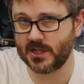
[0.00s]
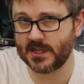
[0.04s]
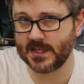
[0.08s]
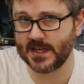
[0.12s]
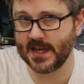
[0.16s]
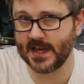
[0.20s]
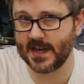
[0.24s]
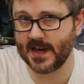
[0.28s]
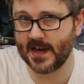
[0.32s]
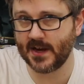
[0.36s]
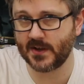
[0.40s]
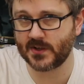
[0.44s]
to
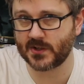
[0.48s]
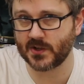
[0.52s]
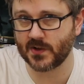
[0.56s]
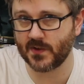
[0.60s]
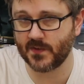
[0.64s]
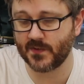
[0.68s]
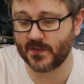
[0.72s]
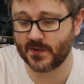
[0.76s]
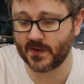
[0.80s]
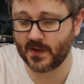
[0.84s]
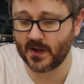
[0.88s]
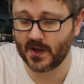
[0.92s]
get out
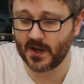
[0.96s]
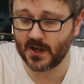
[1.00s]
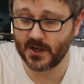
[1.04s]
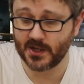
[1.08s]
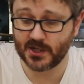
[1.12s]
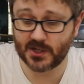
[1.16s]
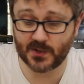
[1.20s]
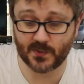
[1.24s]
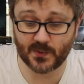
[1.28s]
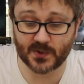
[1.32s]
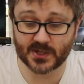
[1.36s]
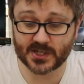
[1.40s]
of.
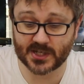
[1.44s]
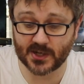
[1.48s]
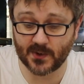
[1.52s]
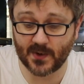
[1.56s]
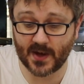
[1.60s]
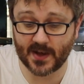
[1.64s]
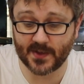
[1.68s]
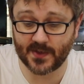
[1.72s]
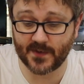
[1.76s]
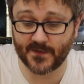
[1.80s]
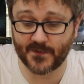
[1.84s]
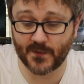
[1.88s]
She would have still
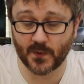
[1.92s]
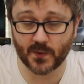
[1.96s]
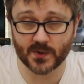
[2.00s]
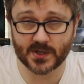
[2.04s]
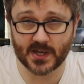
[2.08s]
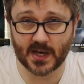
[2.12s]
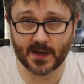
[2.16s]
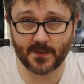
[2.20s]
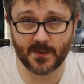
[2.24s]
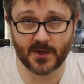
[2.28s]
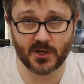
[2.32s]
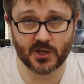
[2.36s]
had the 4
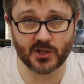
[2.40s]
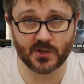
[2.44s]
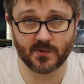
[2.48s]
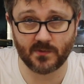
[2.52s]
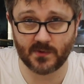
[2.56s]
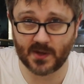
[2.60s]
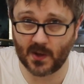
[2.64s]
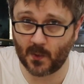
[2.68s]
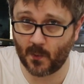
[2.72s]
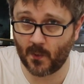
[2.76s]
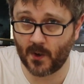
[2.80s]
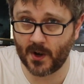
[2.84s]
damage,
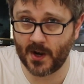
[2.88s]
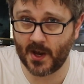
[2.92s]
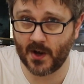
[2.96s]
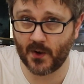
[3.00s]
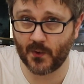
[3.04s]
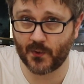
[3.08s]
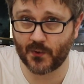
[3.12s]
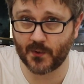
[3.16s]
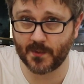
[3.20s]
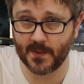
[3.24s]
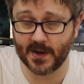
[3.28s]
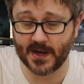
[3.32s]
that 1
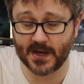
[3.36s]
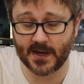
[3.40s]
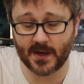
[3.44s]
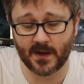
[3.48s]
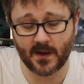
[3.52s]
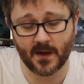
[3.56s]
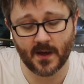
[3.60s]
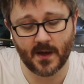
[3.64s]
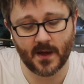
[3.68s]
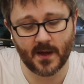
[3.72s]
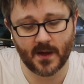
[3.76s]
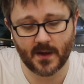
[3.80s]
health
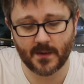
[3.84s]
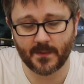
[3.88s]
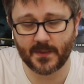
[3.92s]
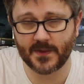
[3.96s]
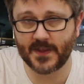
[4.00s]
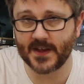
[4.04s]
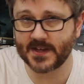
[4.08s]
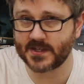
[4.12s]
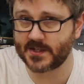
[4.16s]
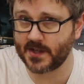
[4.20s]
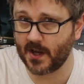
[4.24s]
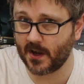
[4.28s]
remaining, but
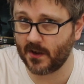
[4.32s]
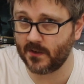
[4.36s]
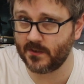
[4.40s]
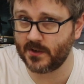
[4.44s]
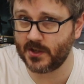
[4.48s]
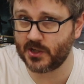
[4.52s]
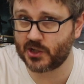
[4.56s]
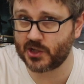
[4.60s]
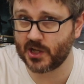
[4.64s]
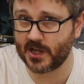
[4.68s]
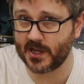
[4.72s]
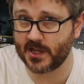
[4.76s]
that's the
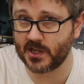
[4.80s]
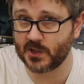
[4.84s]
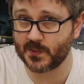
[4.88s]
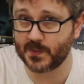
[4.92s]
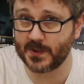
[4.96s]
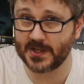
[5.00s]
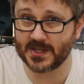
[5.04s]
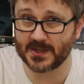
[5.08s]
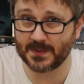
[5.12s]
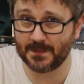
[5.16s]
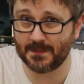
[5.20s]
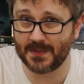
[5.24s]
only change, but
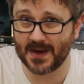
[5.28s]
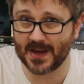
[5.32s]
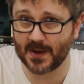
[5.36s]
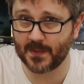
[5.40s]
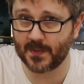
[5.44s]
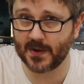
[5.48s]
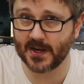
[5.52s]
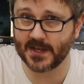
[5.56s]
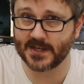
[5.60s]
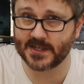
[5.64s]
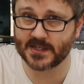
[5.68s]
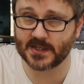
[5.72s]
it's a better
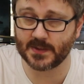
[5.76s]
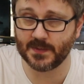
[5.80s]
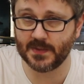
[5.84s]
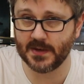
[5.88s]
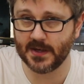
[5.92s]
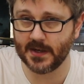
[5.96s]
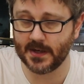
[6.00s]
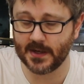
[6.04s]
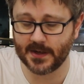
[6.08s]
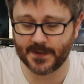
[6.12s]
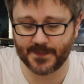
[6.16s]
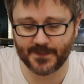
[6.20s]
place to
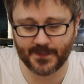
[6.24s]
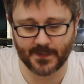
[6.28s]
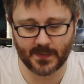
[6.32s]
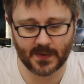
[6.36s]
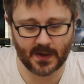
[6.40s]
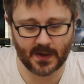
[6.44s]
be in.